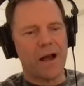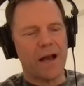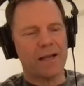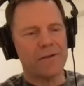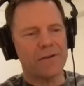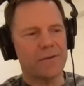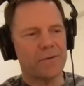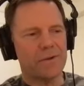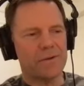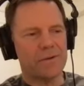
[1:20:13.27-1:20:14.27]
I could
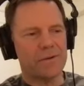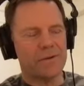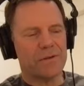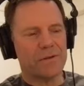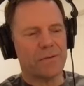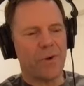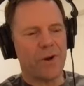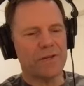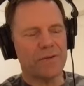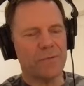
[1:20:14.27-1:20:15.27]
do it
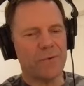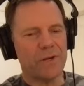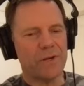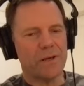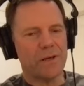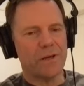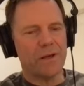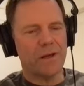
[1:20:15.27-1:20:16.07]
twice a week